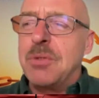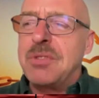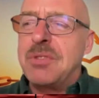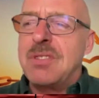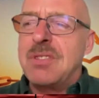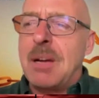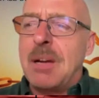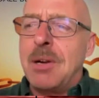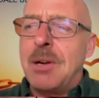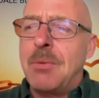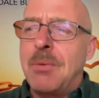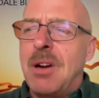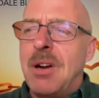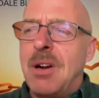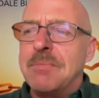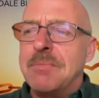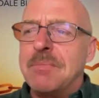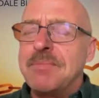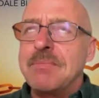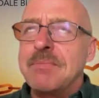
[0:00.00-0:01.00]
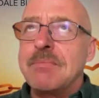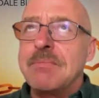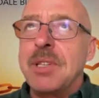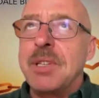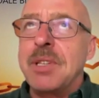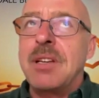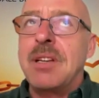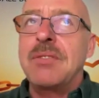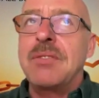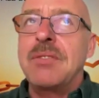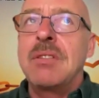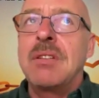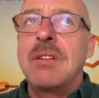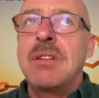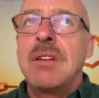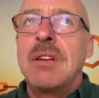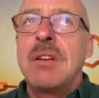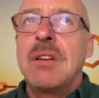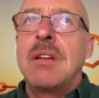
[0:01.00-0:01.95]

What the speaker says: most of the time I won't, because